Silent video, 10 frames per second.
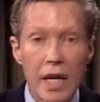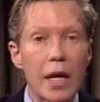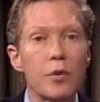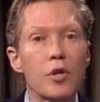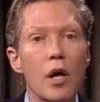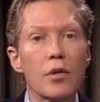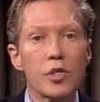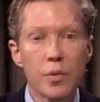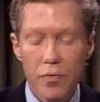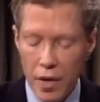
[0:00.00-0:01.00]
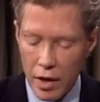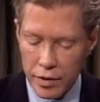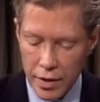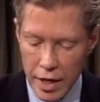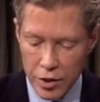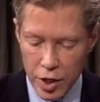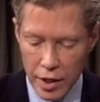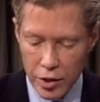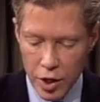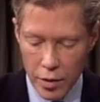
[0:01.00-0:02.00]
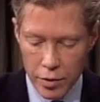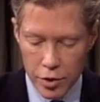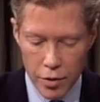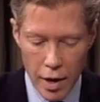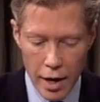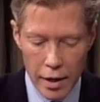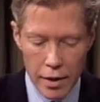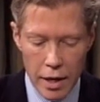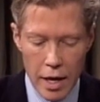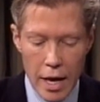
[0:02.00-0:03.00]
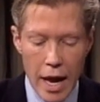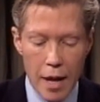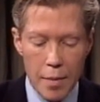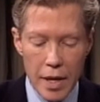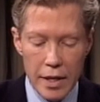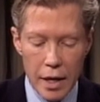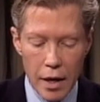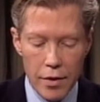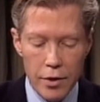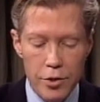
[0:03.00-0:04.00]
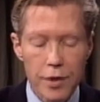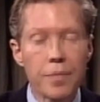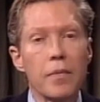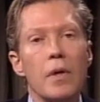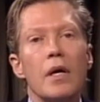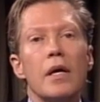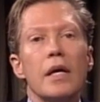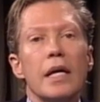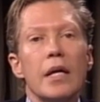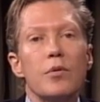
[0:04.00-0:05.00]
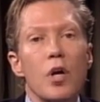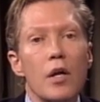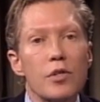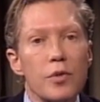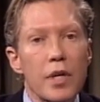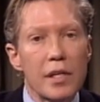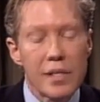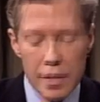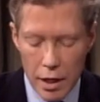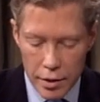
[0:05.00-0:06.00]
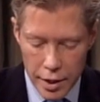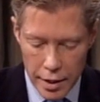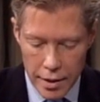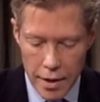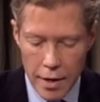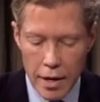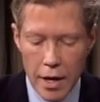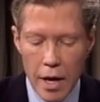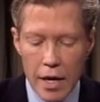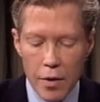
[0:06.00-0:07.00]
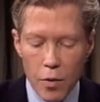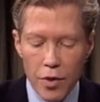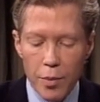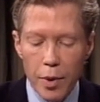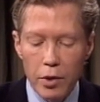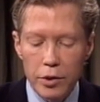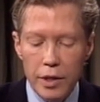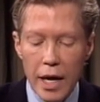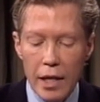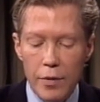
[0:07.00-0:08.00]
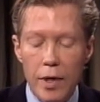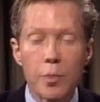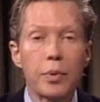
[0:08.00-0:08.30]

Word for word: He was also involved in the Jenny Jones trial, and many others. He was also consulted with the Boulder, Colorado